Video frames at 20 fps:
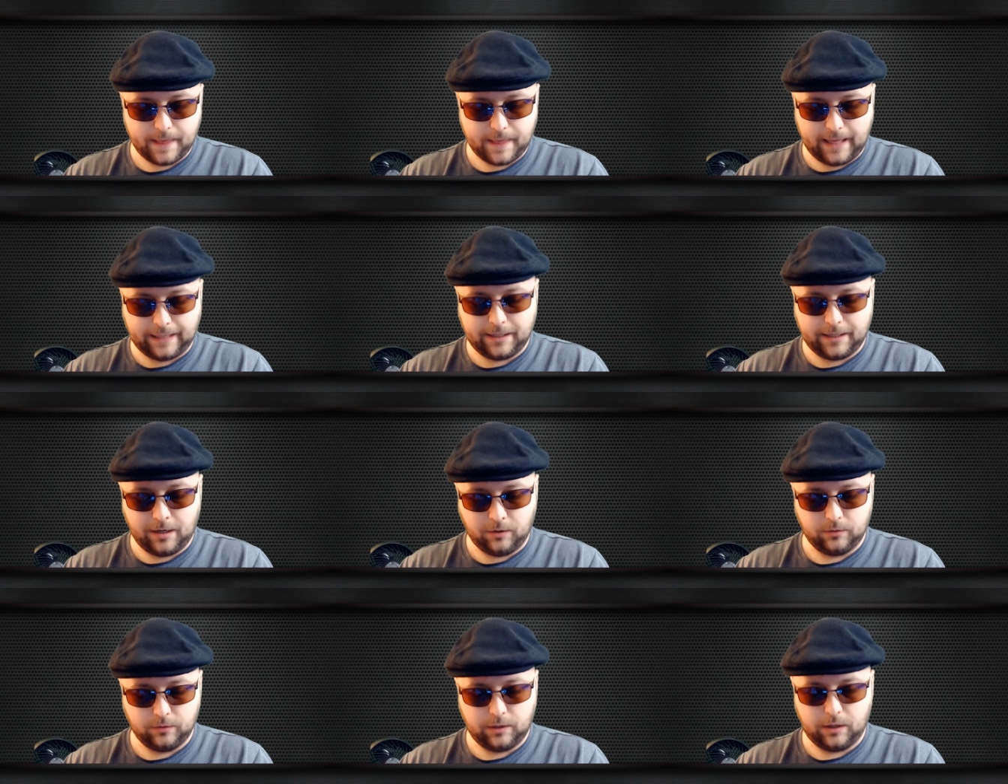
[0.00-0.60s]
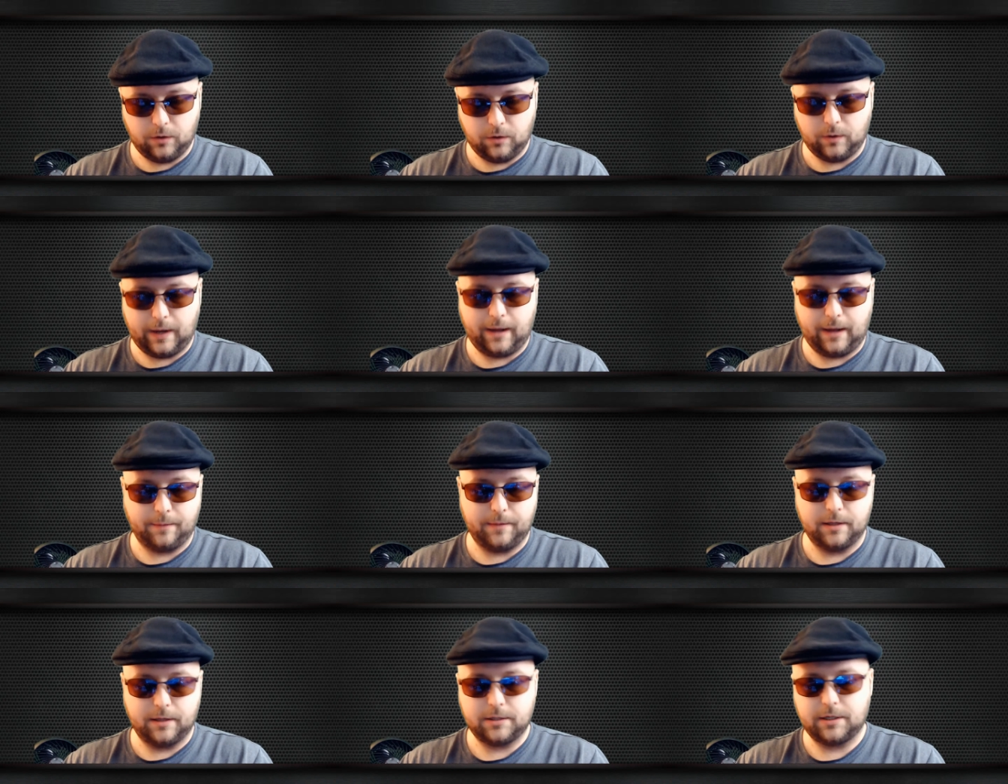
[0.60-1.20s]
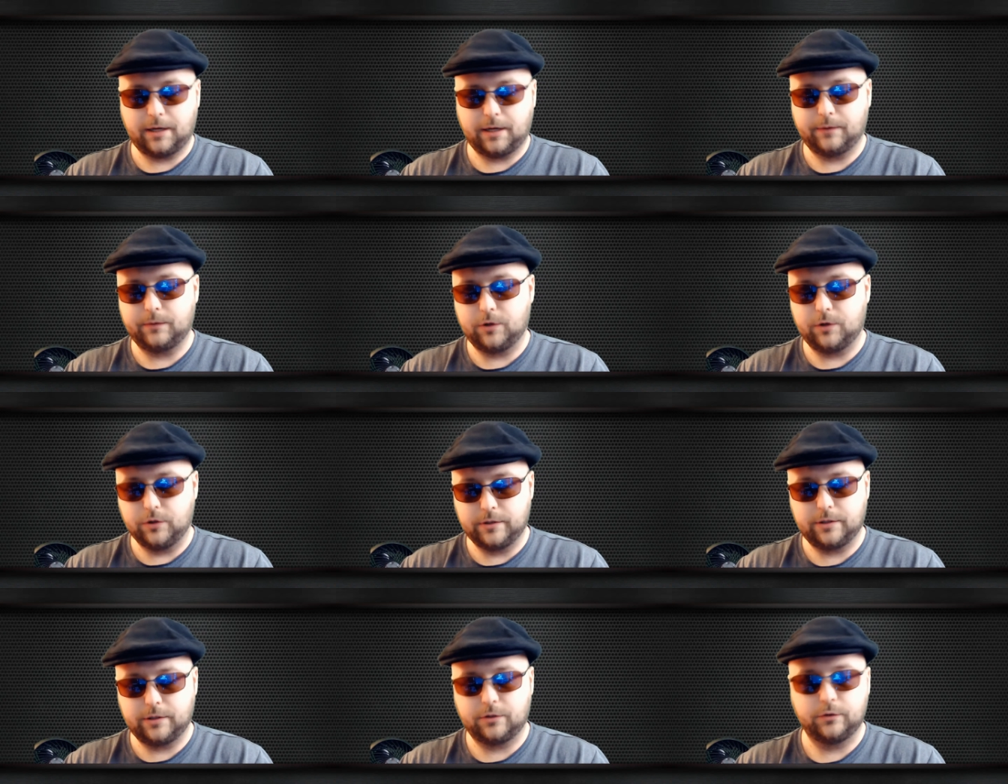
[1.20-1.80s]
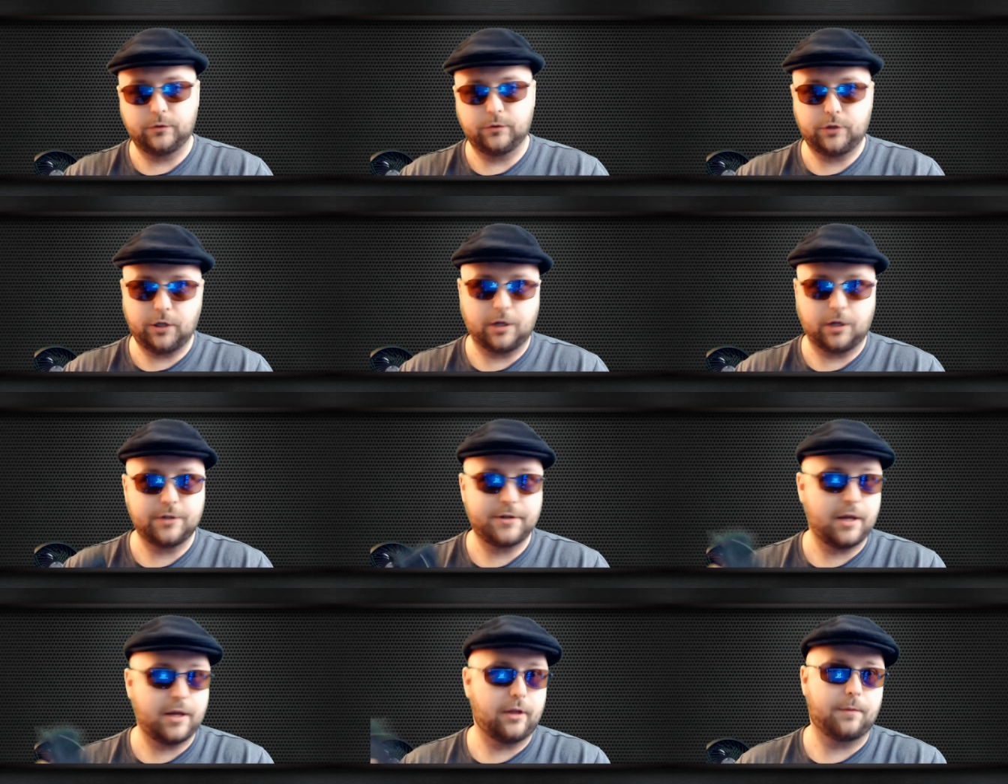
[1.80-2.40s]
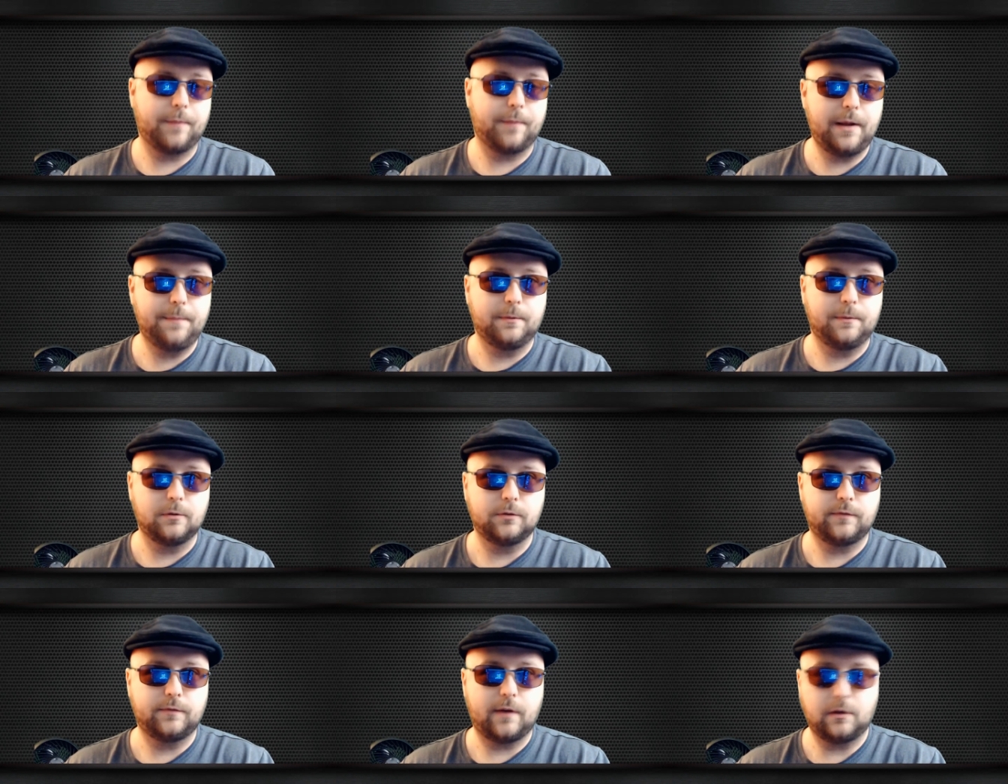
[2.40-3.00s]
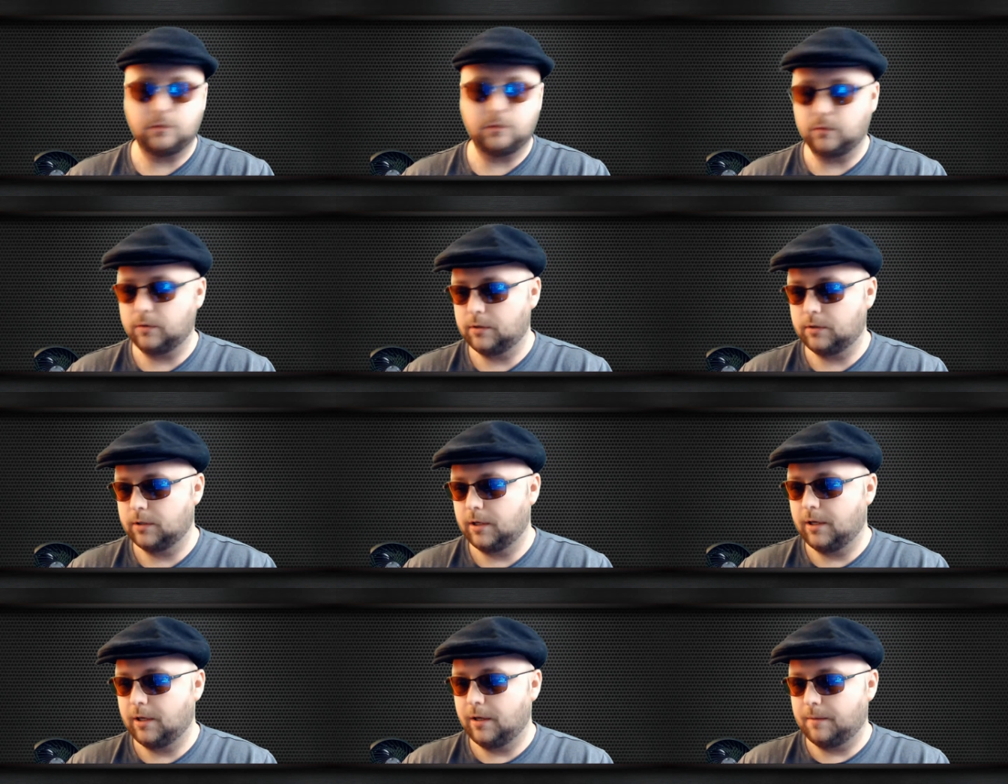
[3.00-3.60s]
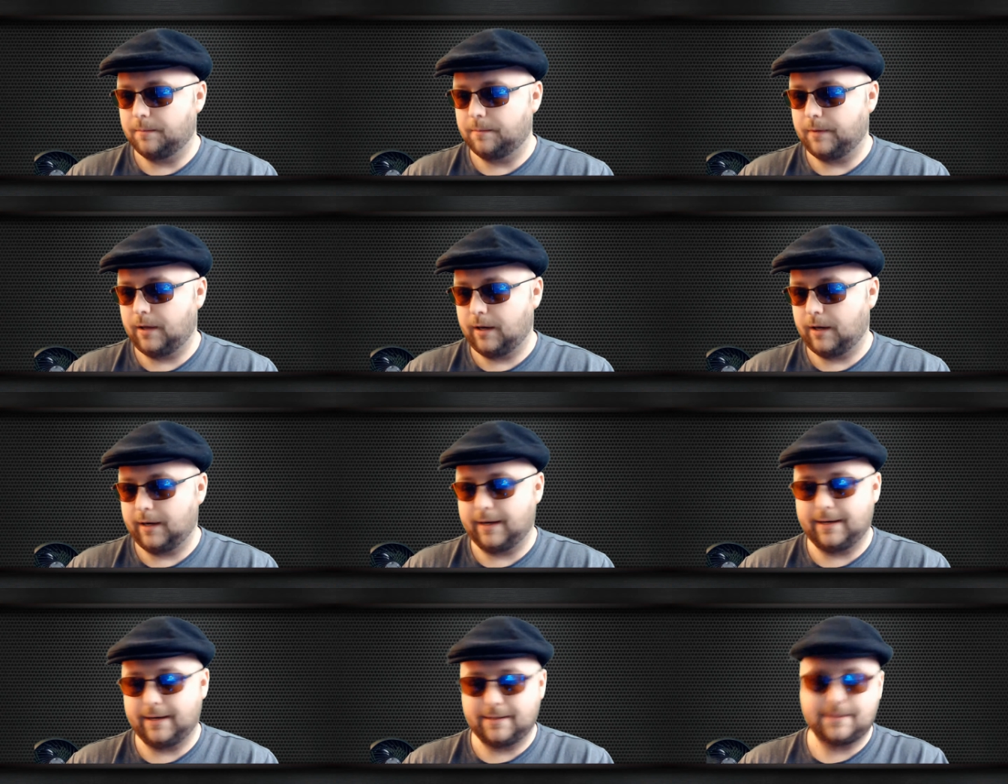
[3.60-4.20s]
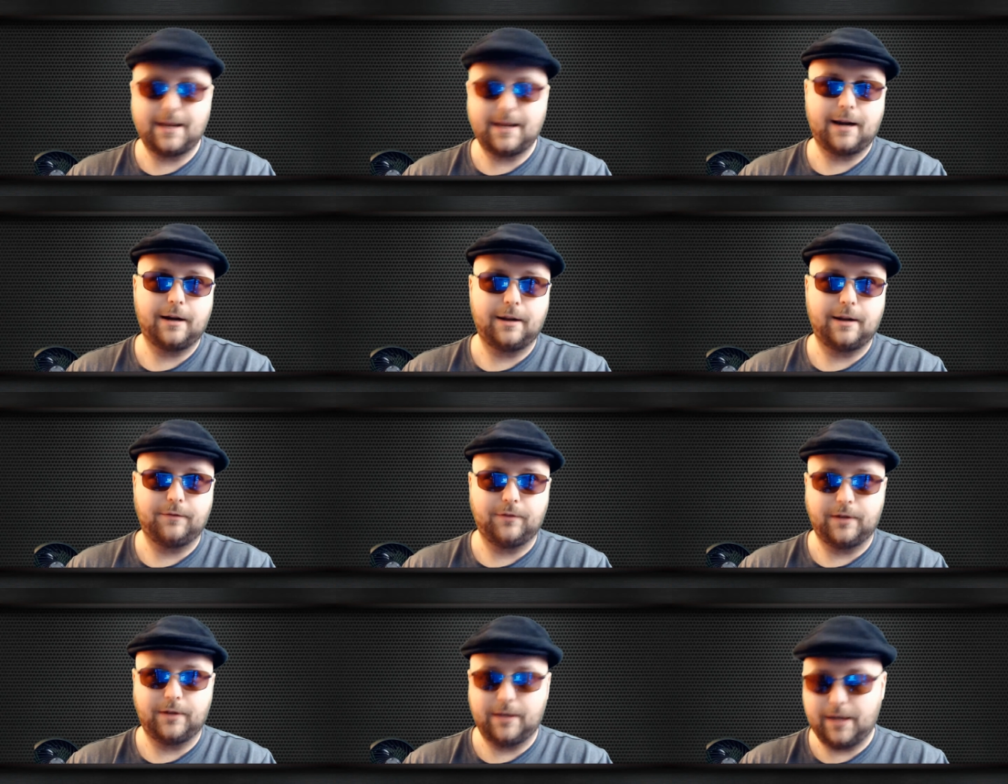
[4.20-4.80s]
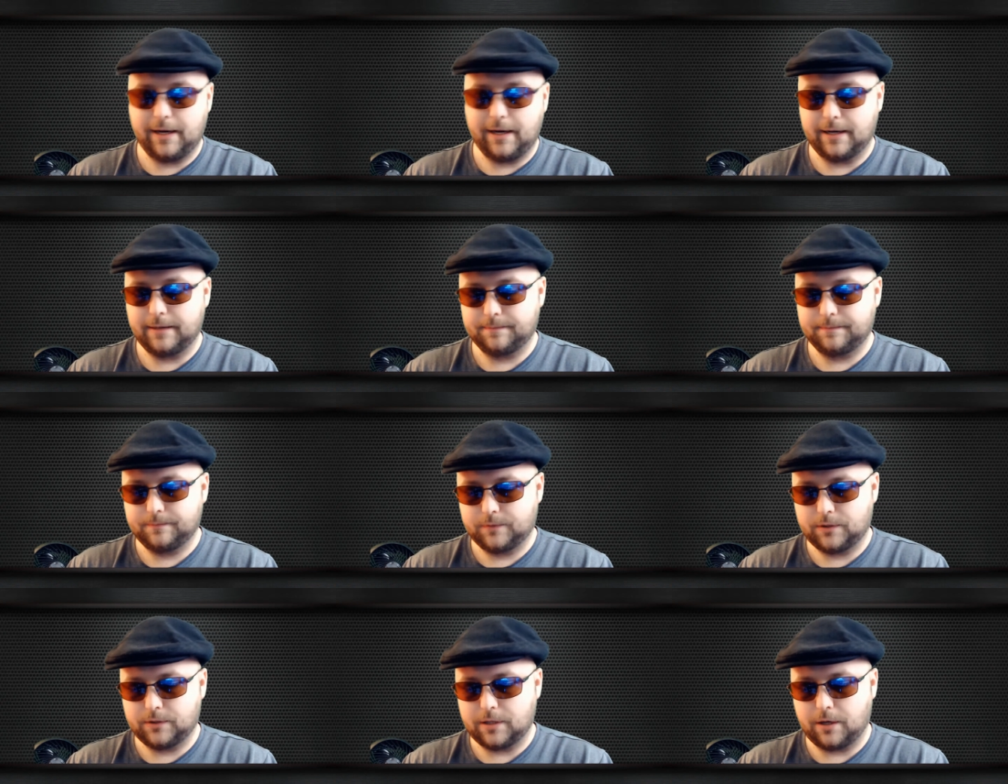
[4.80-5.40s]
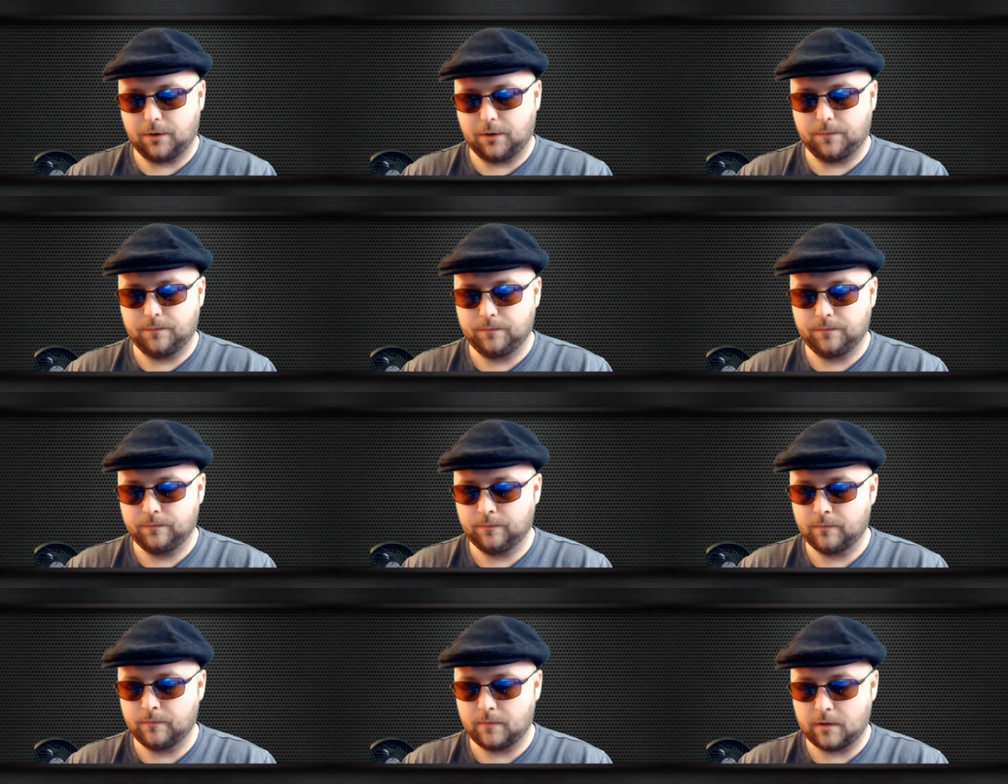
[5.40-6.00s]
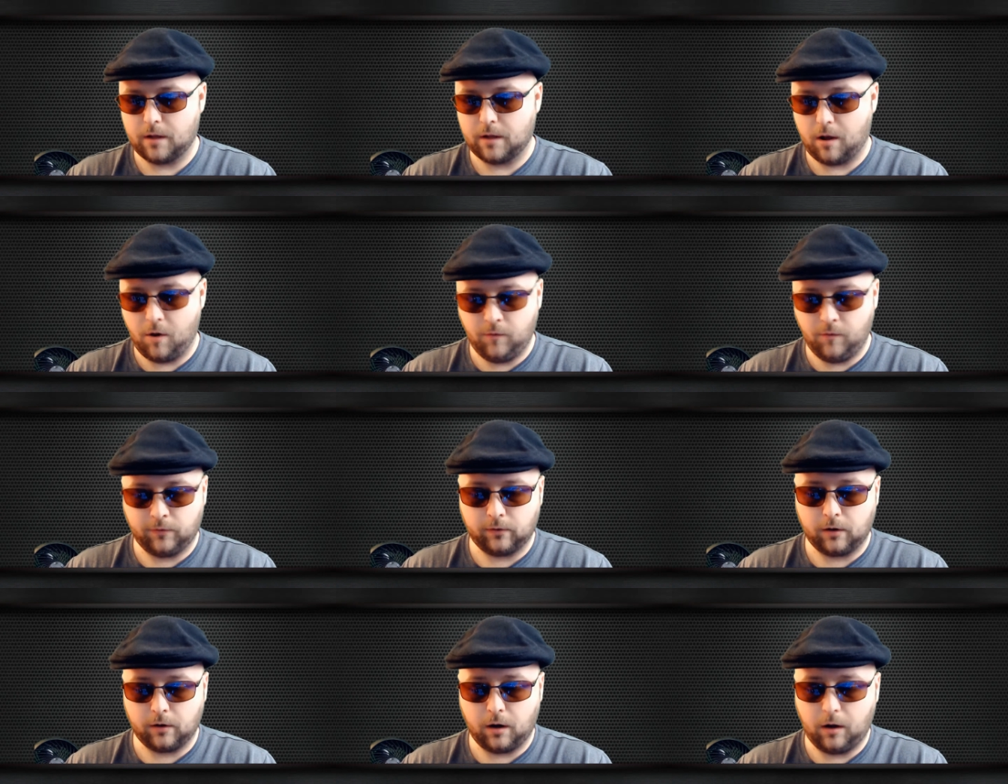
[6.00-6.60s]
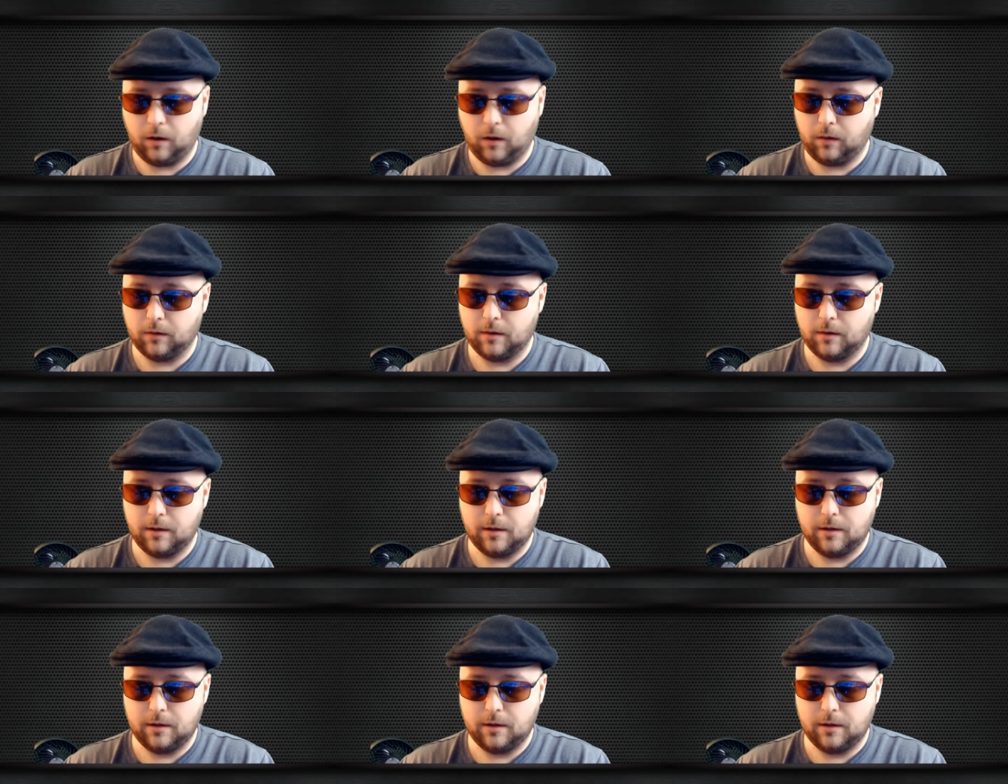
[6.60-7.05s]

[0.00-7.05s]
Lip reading: I don't know how much I would use it to charge other people's phones, but it is there if you need it. So overall,